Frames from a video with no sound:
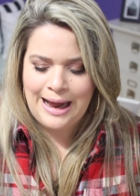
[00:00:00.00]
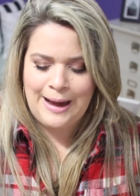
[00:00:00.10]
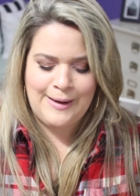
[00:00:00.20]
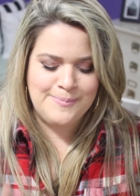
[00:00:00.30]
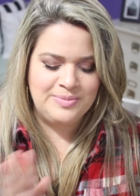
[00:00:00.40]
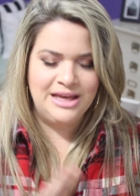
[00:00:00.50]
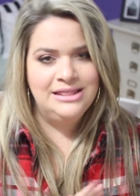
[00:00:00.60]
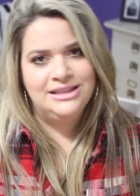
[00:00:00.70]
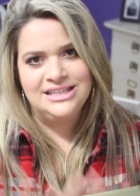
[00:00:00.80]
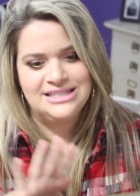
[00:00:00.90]
Um,
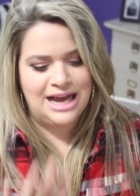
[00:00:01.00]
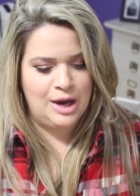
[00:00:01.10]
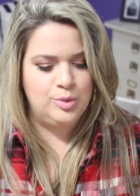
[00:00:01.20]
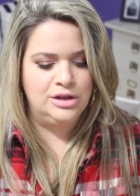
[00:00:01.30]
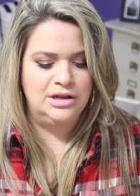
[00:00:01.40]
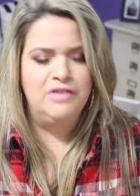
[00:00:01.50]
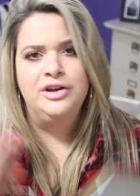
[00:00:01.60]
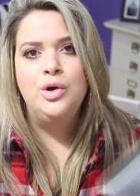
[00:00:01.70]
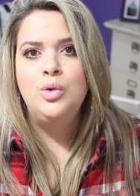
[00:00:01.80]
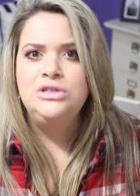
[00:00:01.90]
and this I would love.
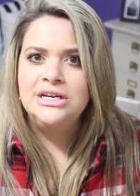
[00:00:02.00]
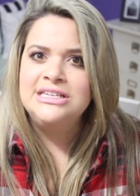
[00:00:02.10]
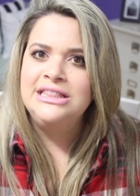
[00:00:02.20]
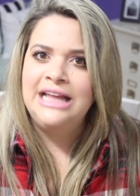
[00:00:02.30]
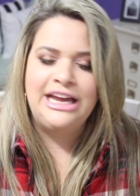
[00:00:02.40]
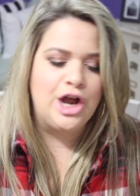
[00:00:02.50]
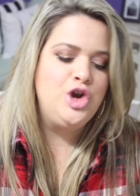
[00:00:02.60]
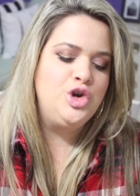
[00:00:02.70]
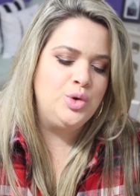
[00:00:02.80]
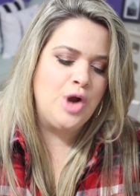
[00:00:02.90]
And who doesn't like
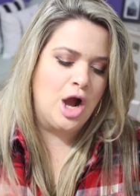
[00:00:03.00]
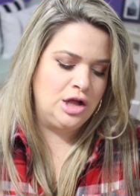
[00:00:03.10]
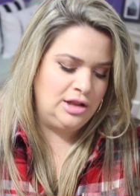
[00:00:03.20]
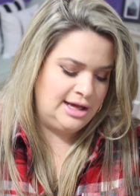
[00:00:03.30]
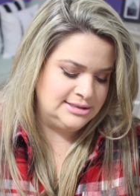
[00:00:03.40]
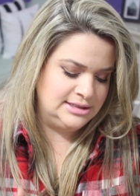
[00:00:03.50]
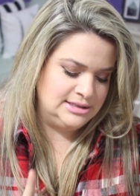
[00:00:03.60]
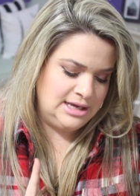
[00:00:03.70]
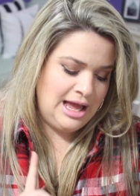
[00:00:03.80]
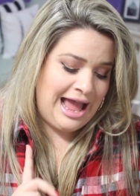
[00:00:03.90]
nude glosses?